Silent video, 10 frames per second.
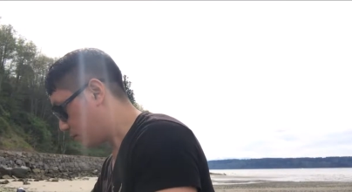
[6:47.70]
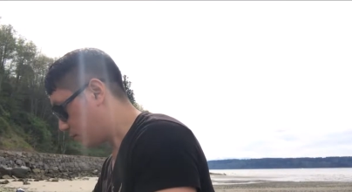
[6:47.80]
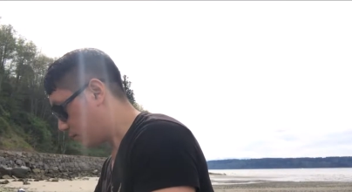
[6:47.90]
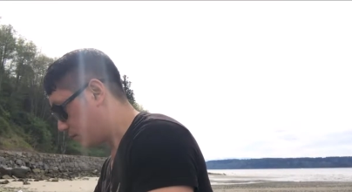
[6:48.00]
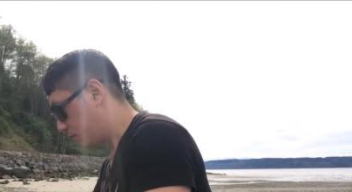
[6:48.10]

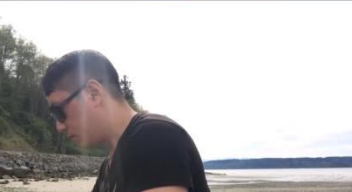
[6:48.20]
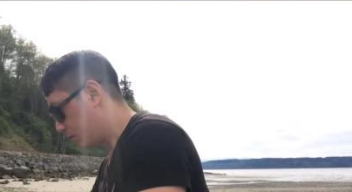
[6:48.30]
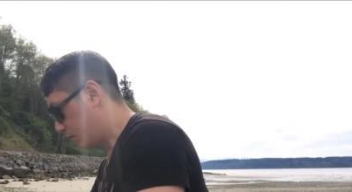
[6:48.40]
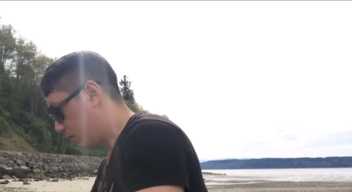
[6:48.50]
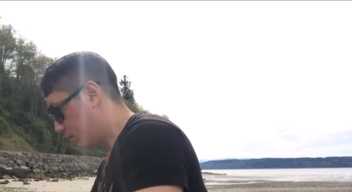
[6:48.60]

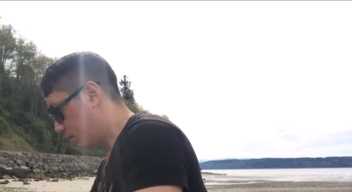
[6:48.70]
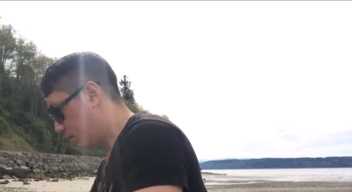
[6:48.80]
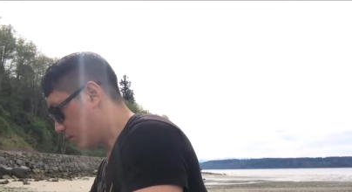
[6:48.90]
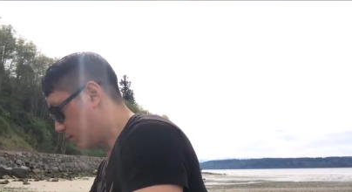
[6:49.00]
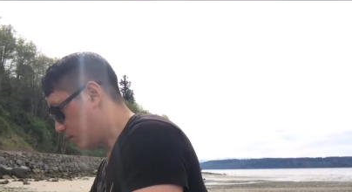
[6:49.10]

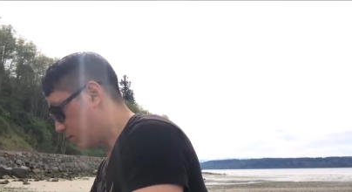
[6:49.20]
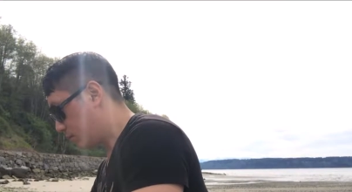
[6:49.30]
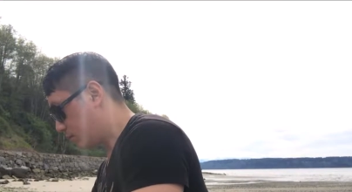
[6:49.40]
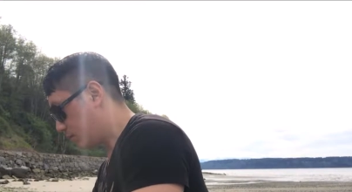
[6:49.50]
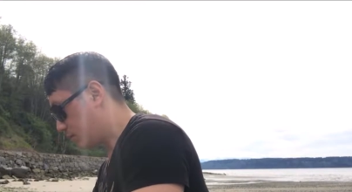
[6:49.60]

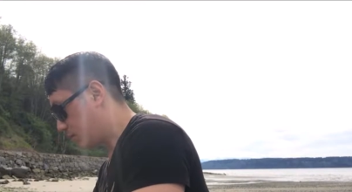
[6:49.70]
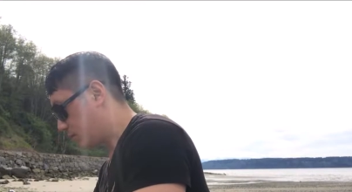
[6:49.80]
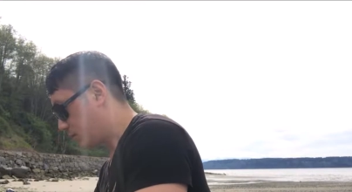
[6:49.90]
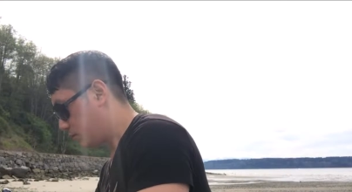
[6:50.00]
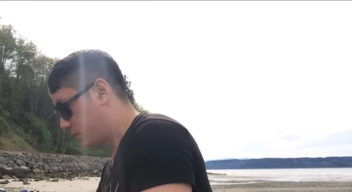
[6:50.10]

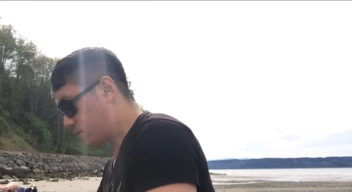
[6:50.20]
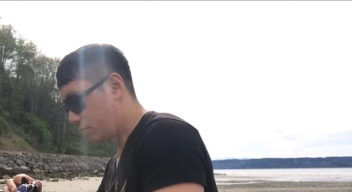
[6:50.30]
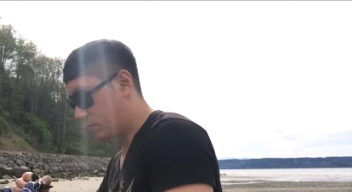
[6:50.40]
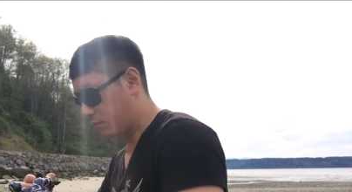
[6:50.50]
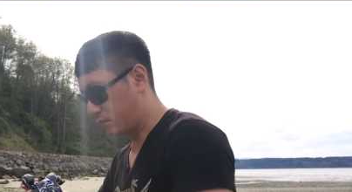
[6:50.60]

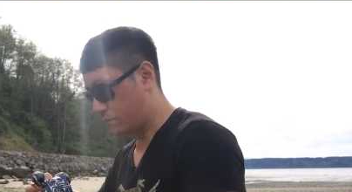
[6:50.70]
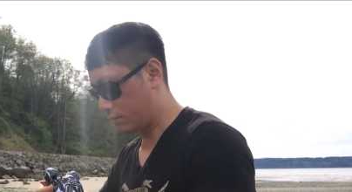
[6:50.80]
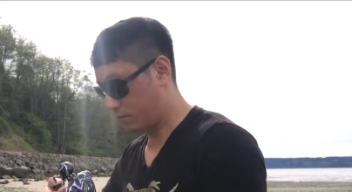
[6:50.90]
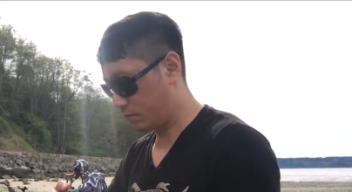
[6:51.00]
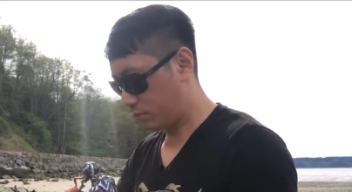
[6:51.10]

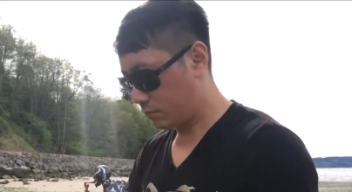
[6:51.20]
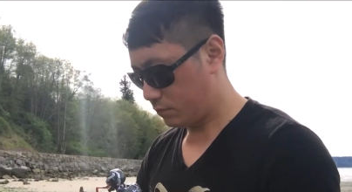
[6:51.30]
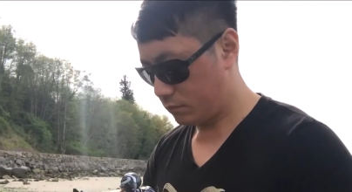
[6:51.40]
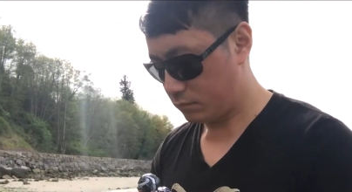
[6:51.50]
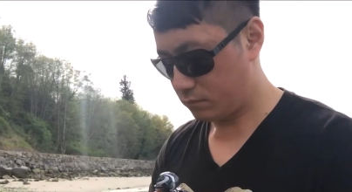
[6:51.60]

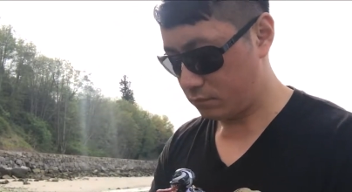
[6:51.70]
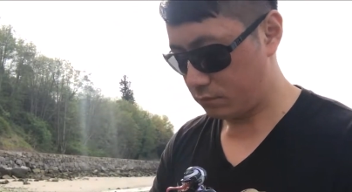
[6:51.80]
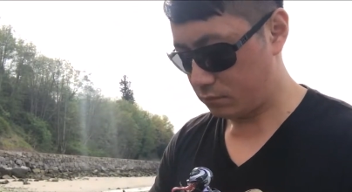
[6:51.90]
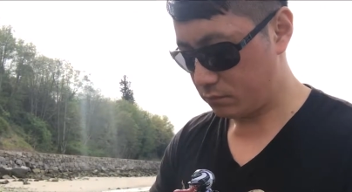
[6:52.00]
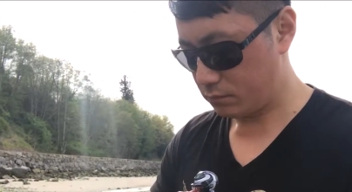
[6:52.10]

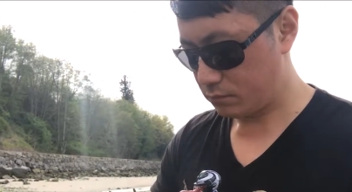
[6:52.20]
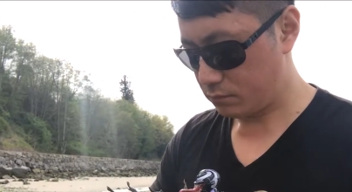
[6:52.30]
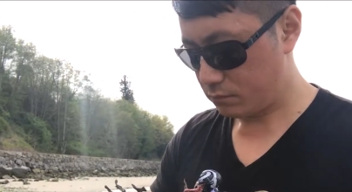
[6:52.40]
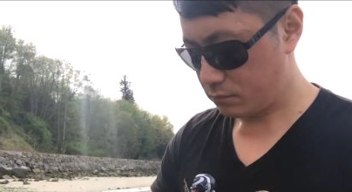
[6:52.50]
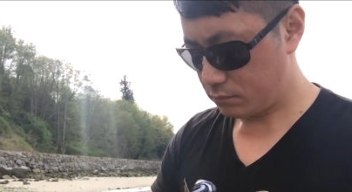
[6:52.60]

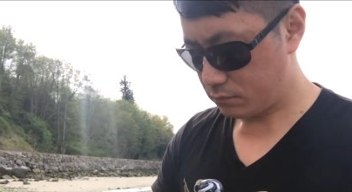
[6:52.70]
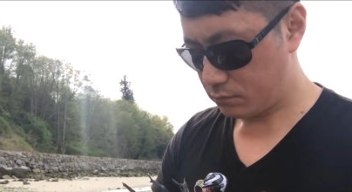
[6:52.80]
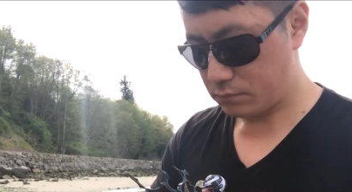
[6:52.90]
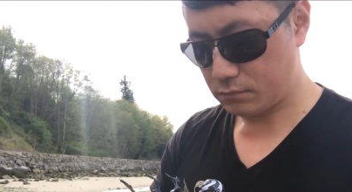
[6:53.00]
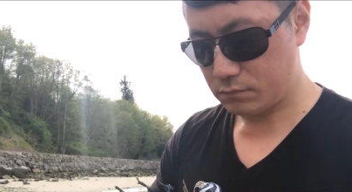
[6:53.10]

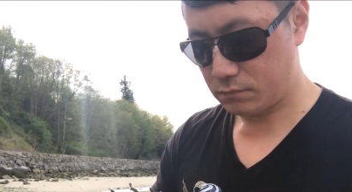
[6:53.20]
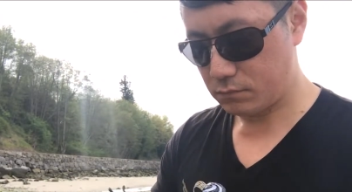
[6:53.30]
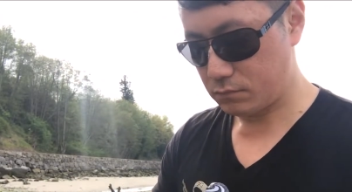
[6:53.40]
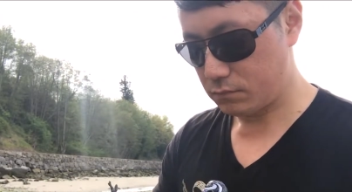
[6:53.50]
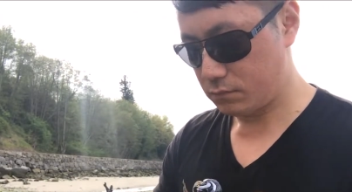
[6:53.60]

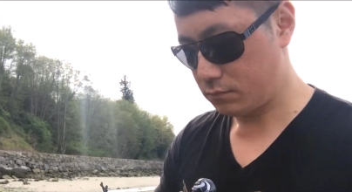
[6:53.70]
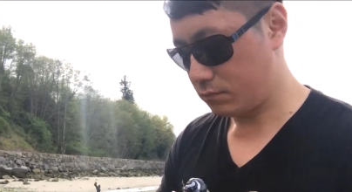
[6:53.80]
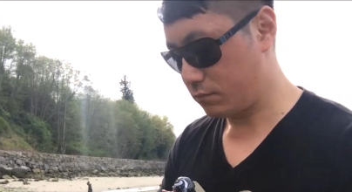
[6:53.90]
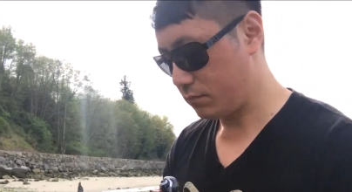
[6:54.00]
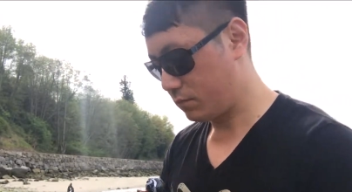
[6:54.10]

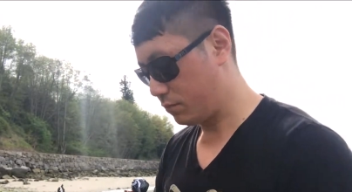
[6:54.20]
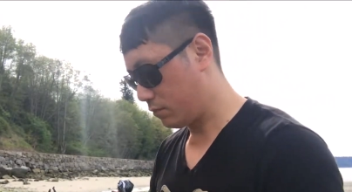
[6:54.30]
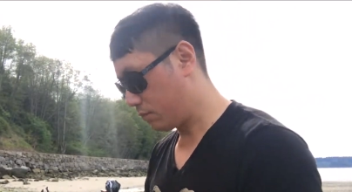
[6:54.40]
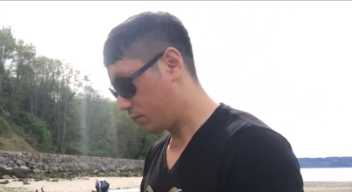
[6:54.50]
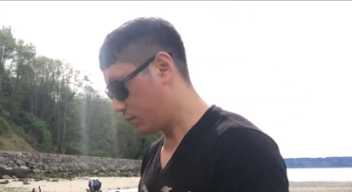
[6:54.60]

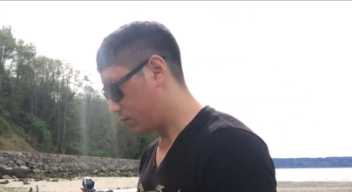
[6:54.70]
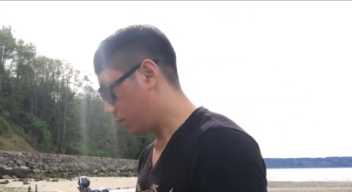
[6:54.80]
(silence)